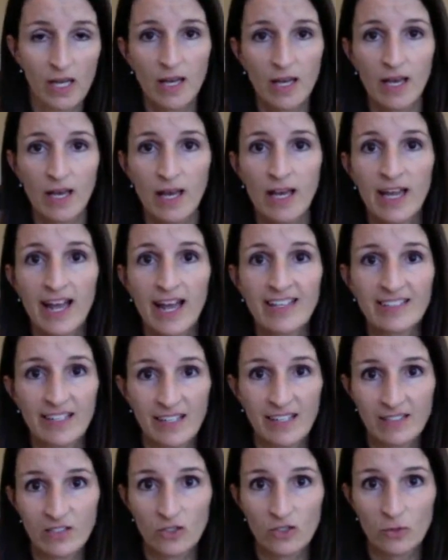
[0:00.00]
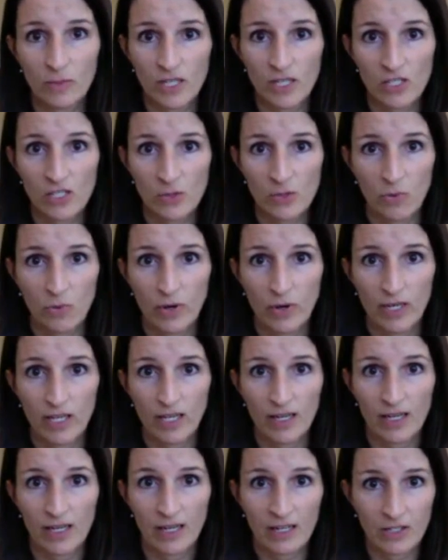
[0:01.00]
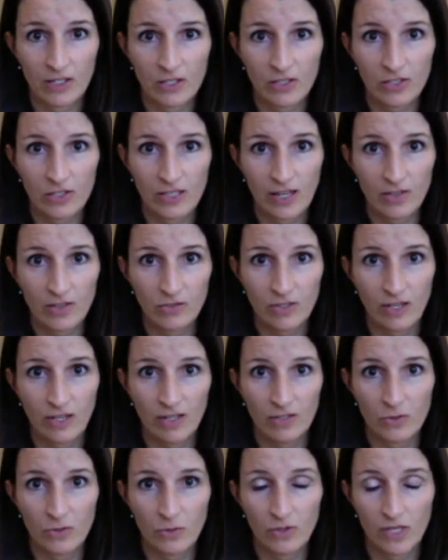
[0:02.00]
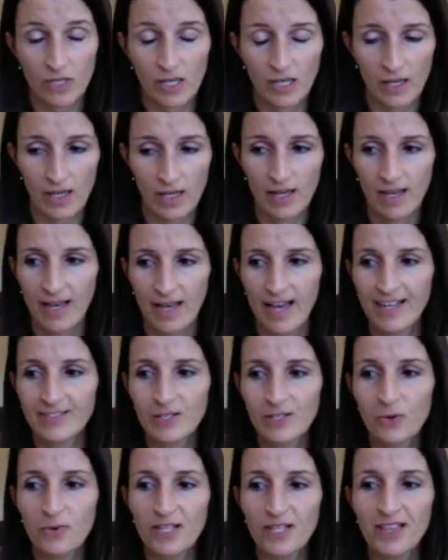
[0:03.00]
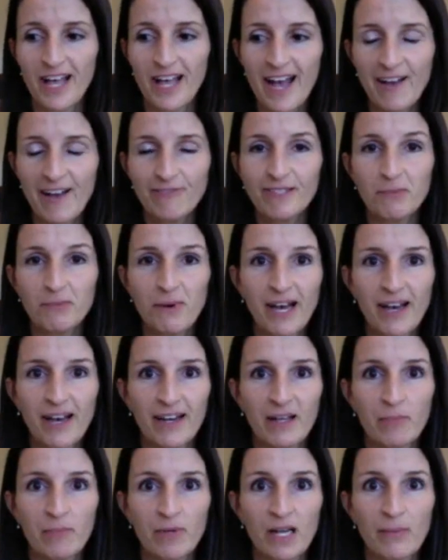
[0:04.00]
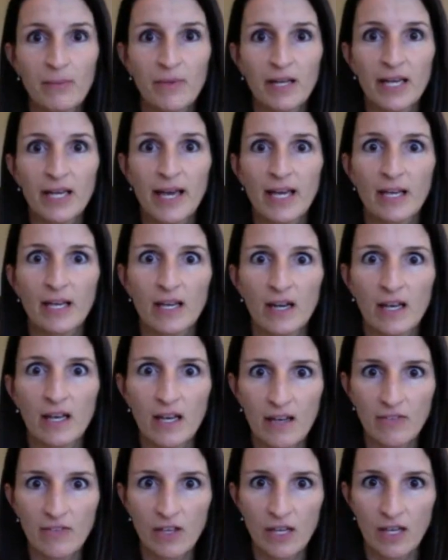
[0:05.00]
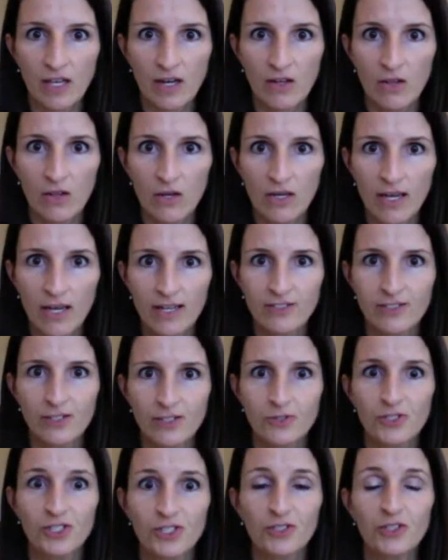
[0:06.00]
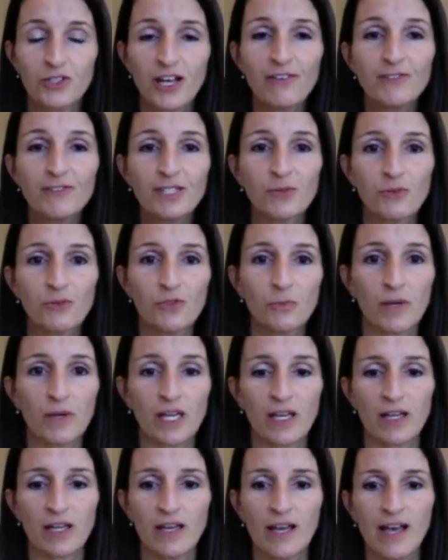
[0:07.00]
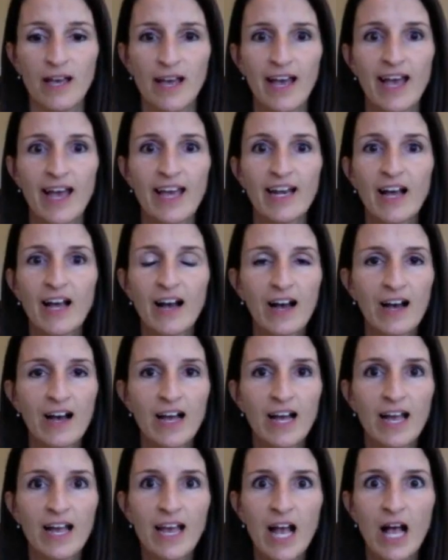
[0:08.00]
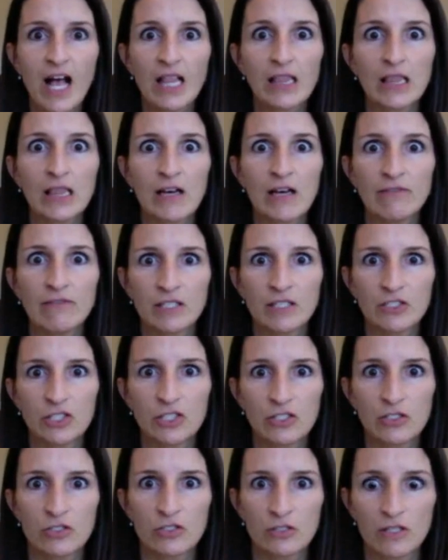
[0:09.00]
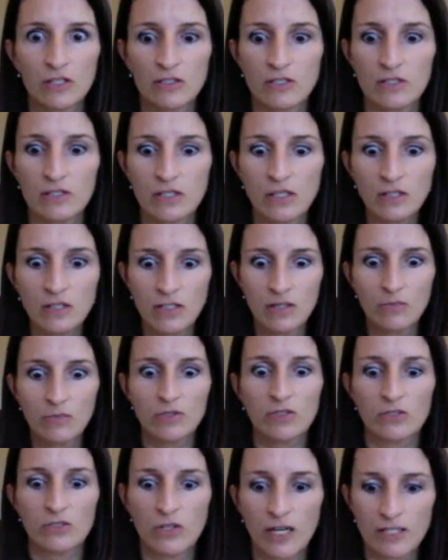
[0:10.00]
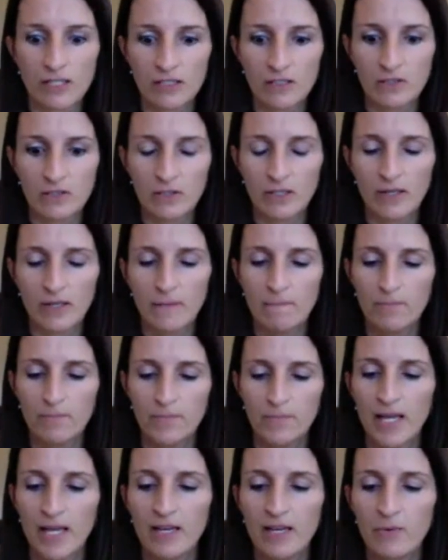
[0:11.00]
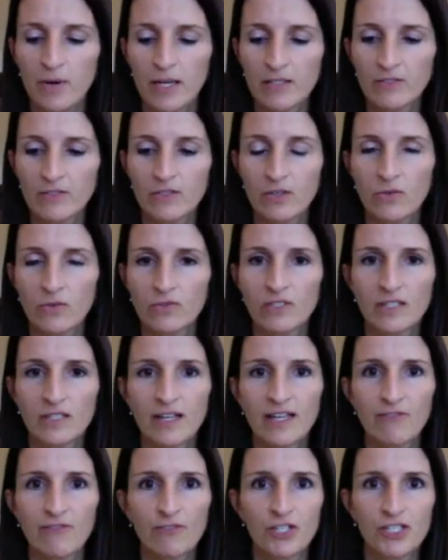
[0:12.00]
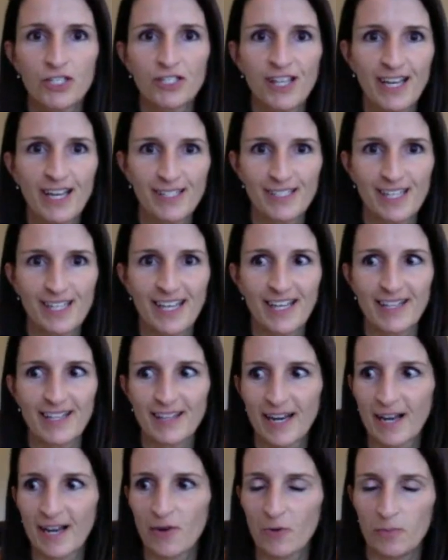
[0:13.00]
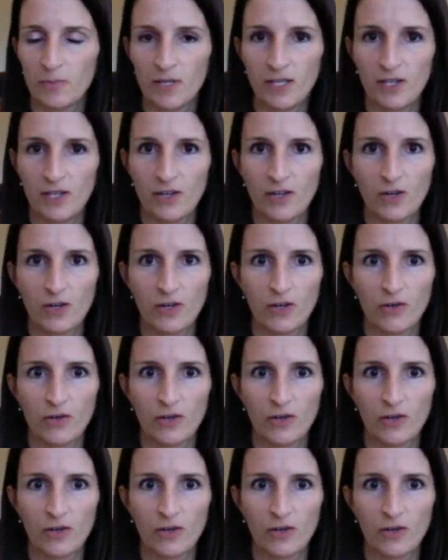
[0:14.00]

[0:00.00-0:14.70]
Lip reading: it has an exclamation point in it, and it just sounds kind of dorky. And so we laughed about it, but I'm like, hey, can I have that catalog? And so she left it with me, and I loved it. Just suddenly was attracted to it. Anyway, so did I envision that day that I would be here